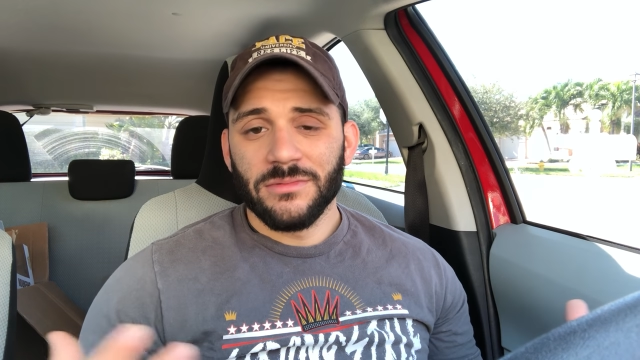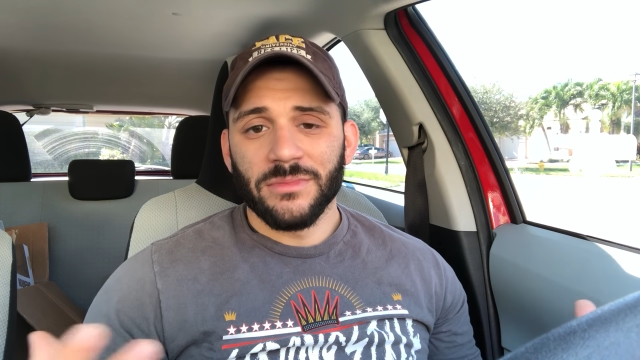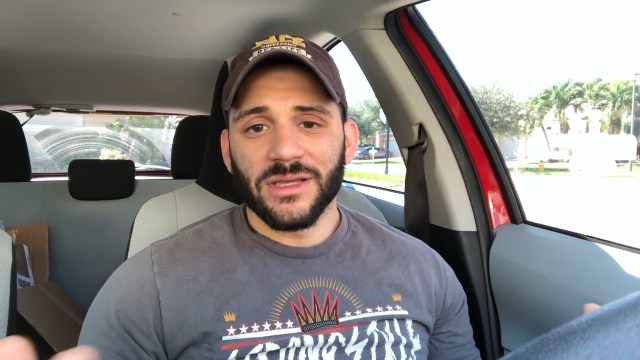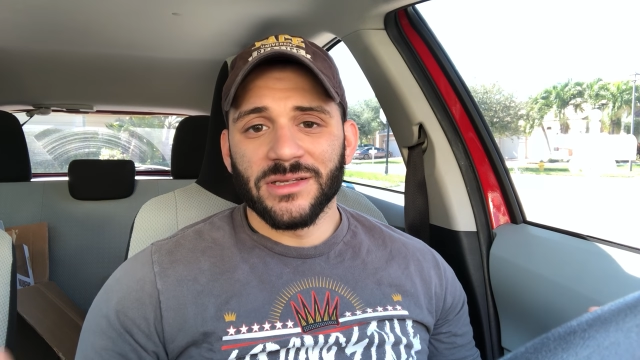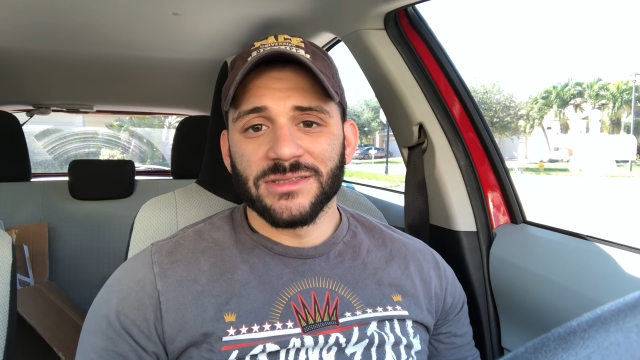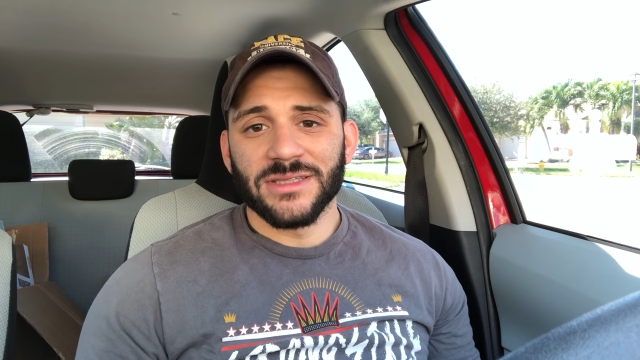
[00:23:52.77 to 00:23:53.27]

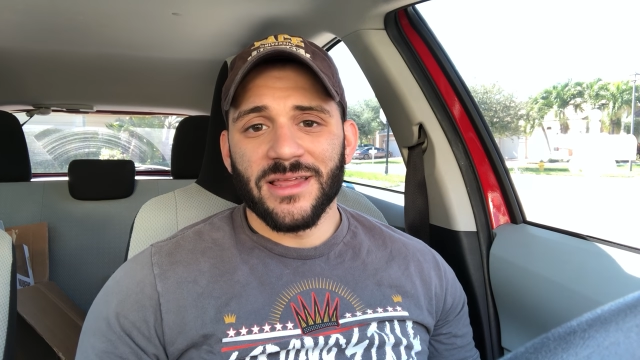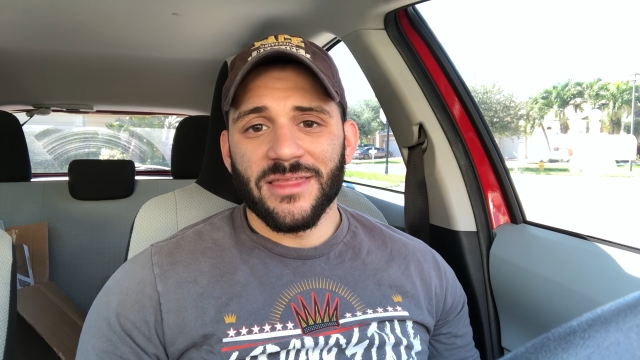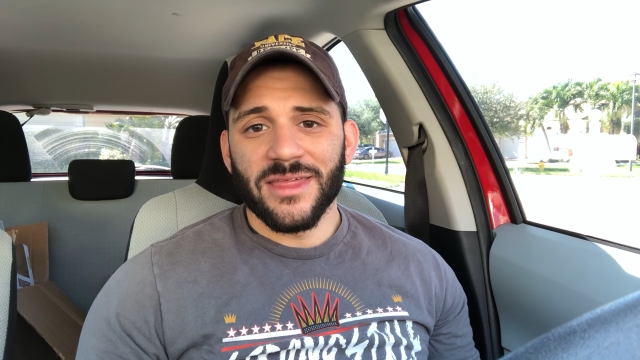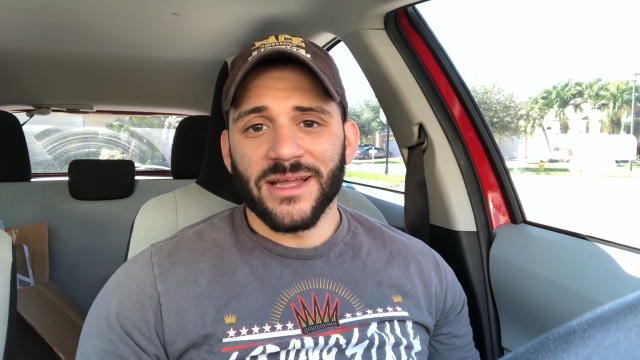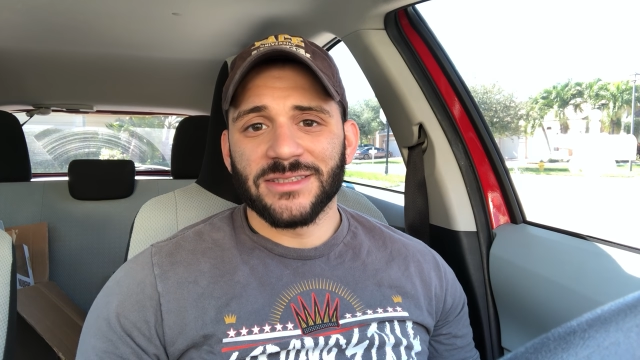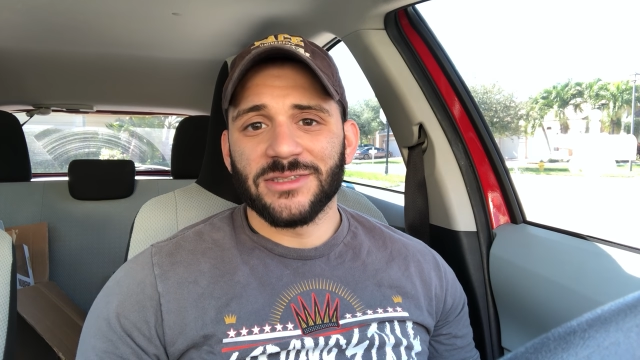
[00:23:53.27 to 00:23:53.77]
because
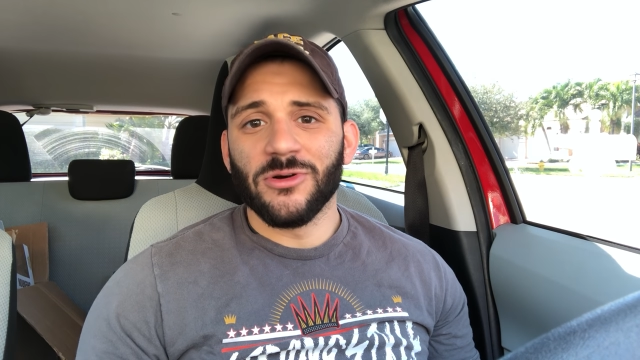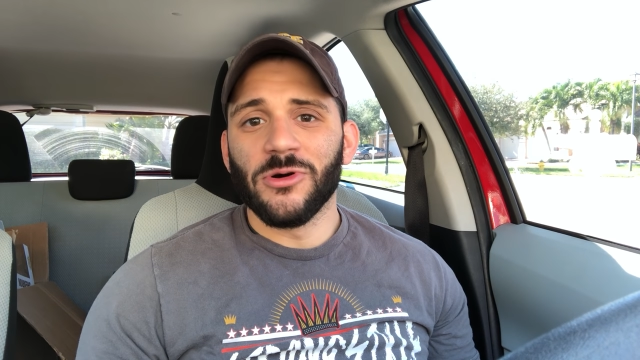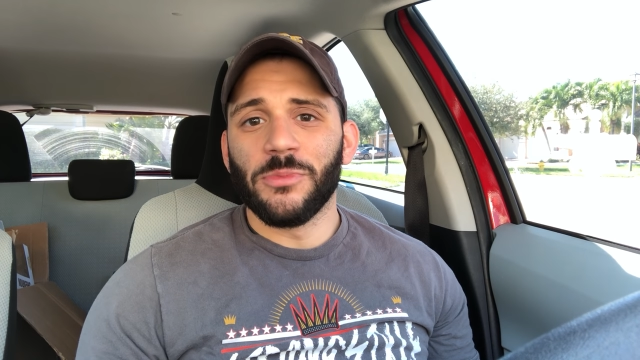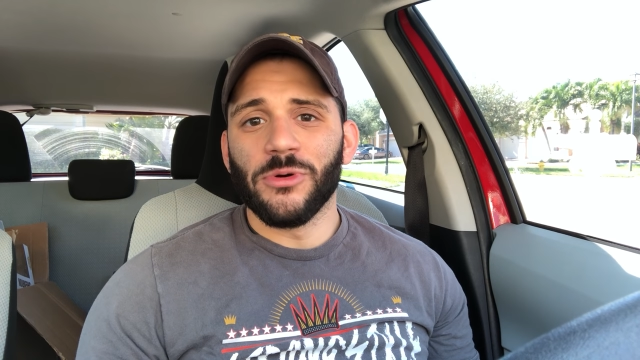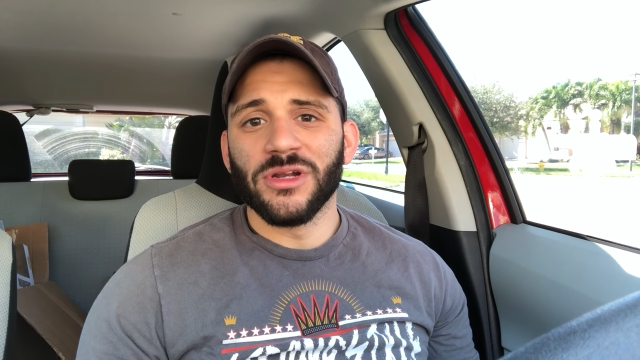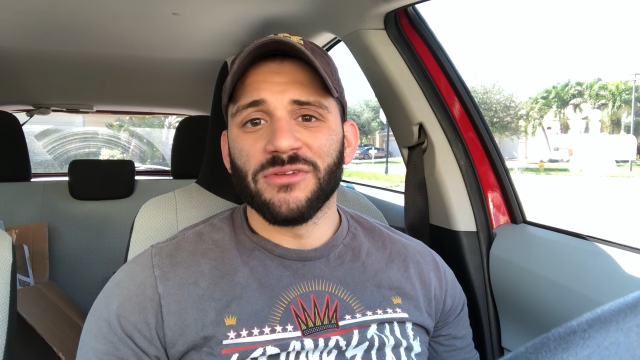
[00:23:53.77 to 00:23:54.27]
that's the
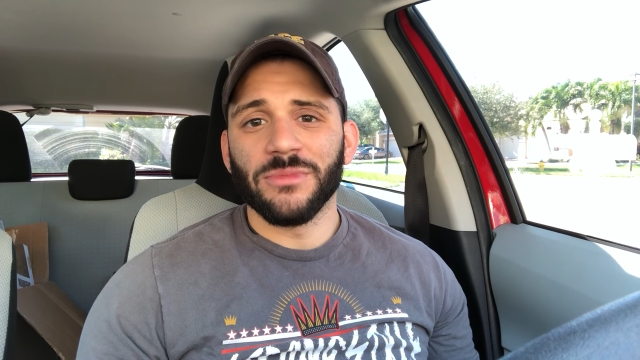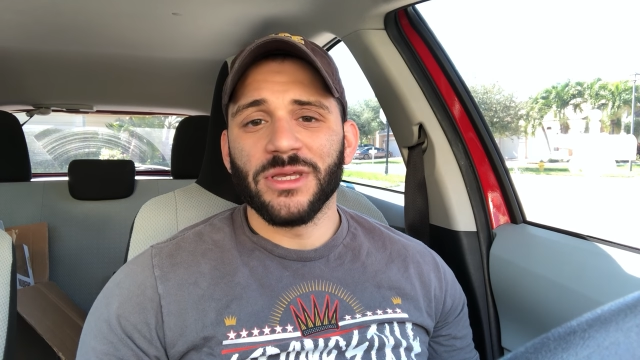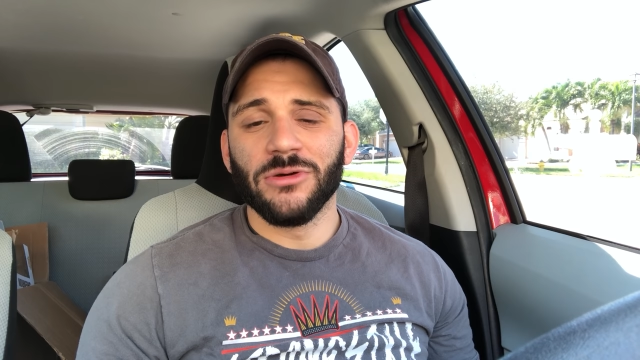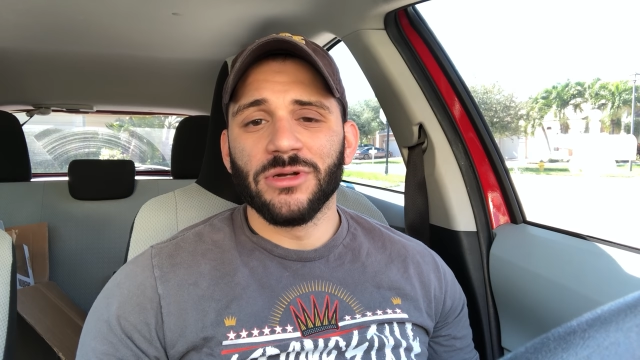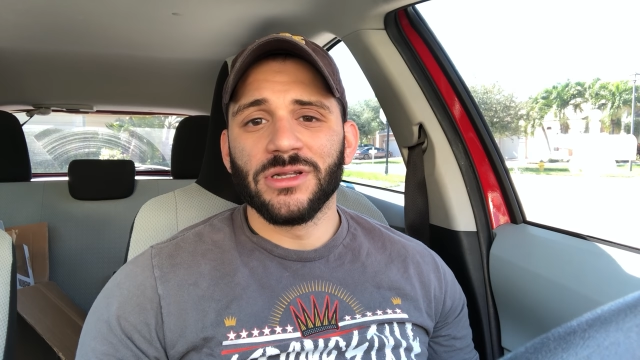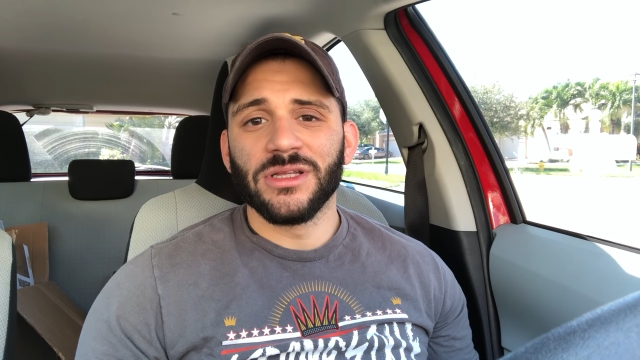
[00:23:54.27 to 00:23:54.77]
whole point of me
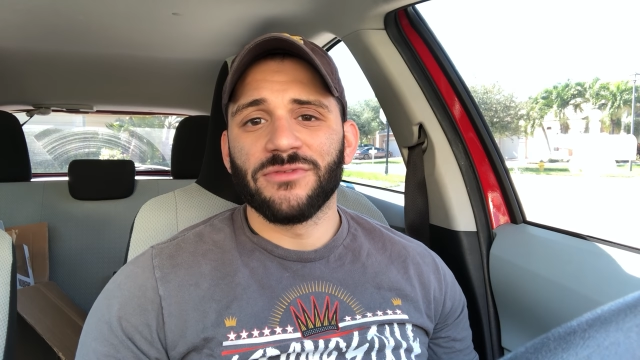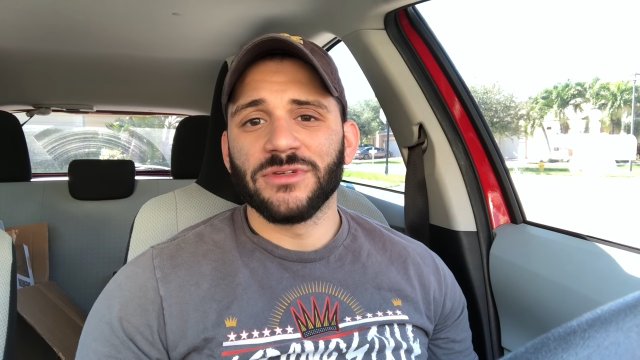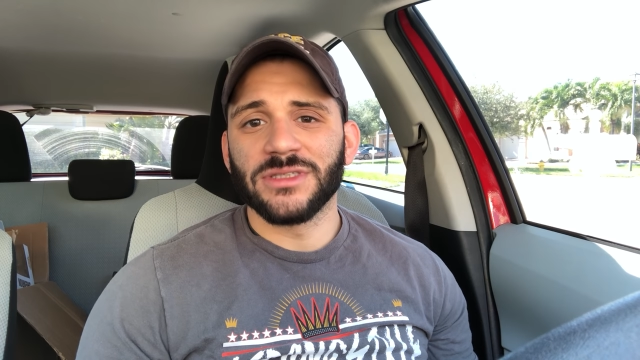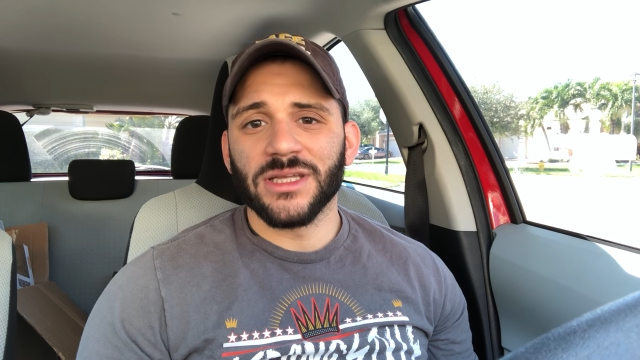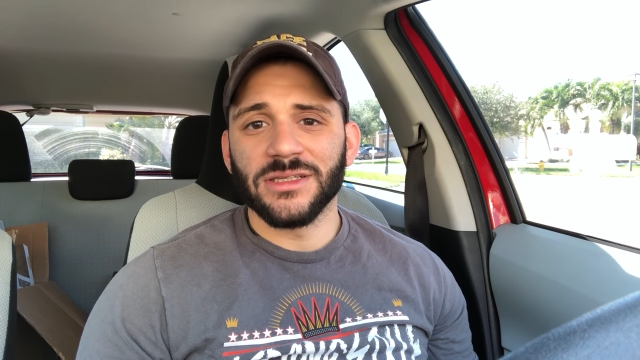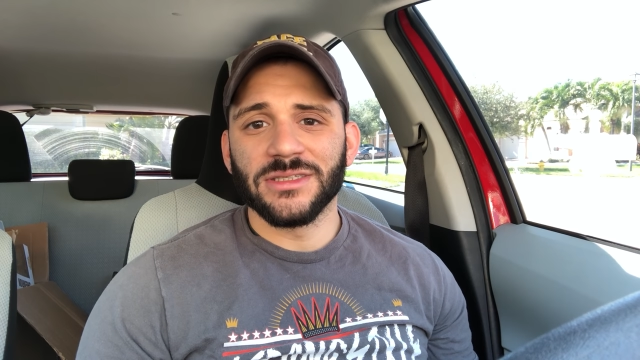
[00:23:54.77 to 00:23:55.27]
going to
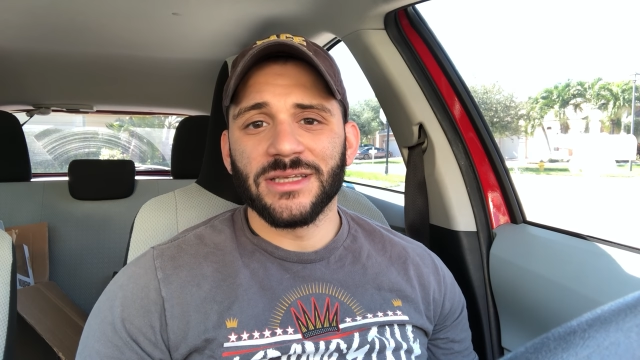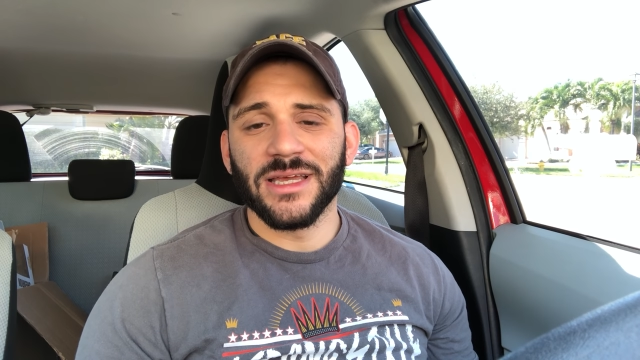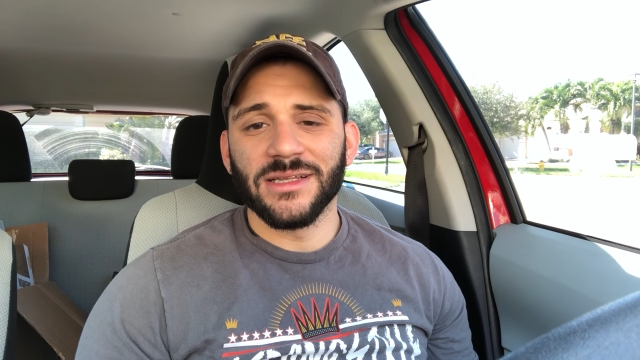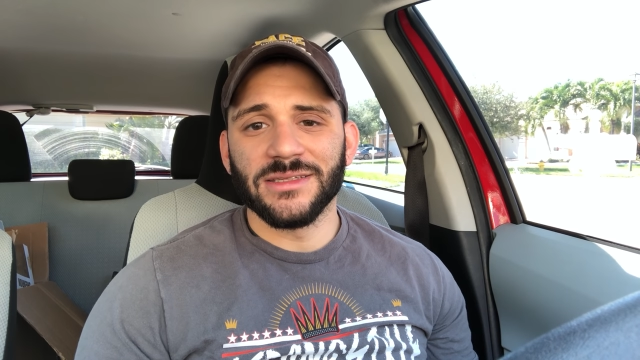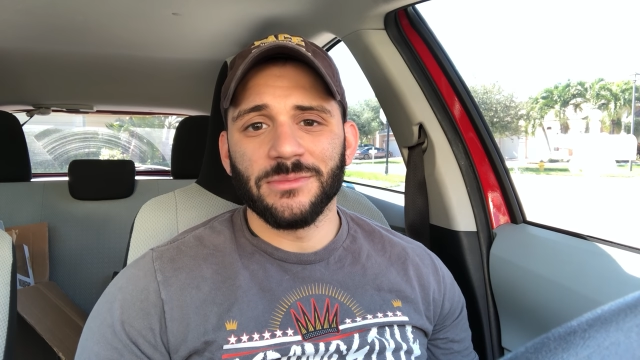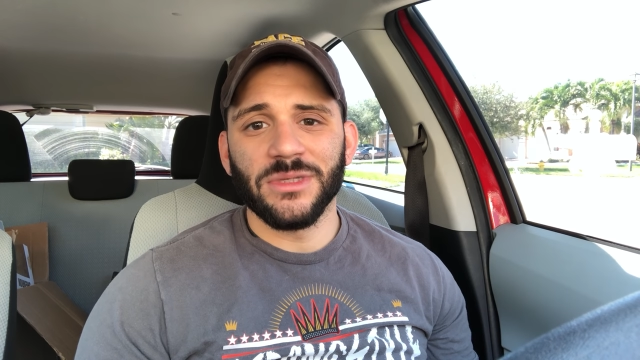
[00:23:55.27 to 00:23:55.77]
different states,
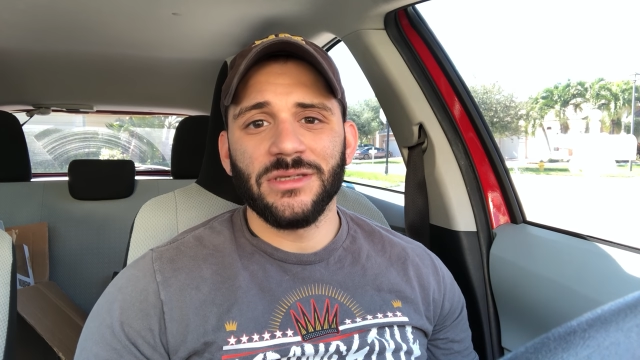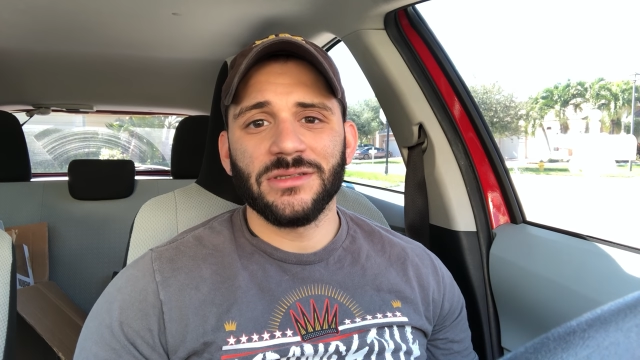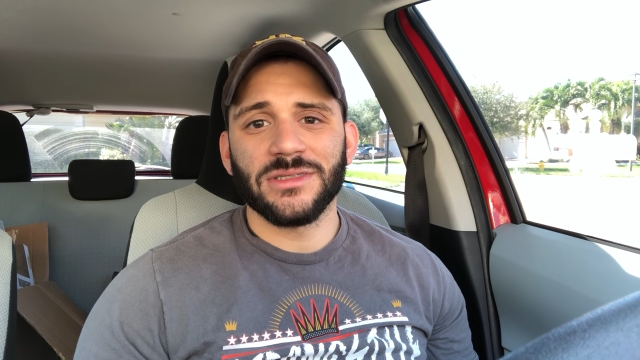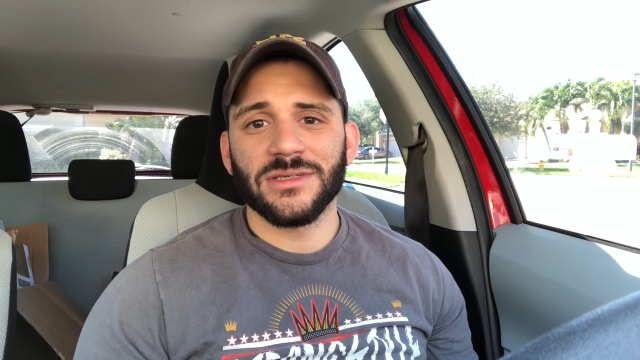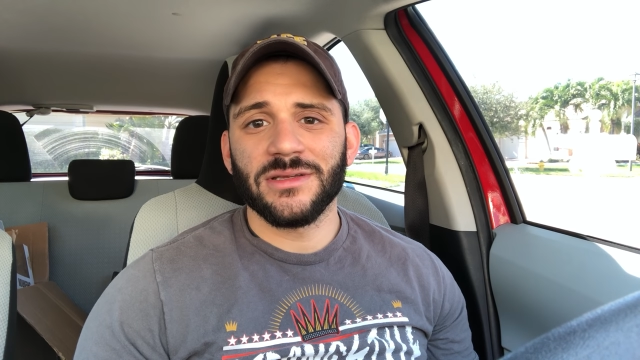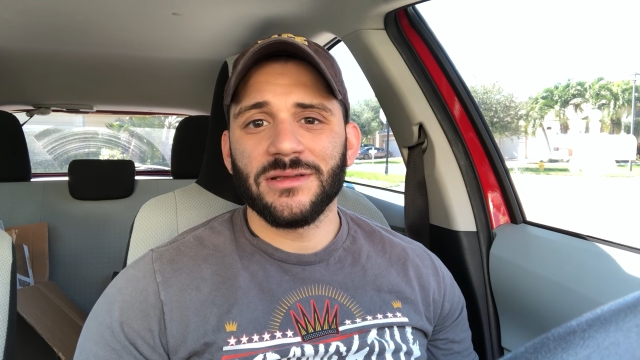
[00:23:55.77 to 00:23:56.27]
getting to
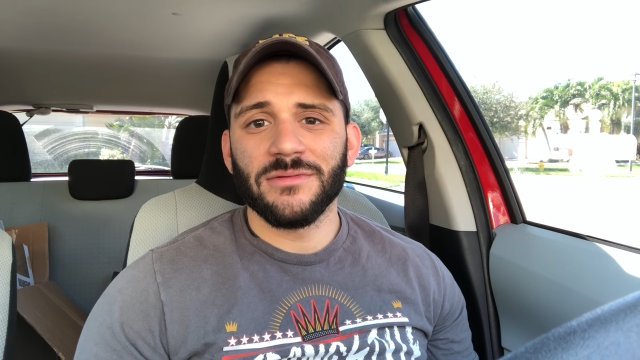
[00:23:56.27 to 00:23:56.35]
meet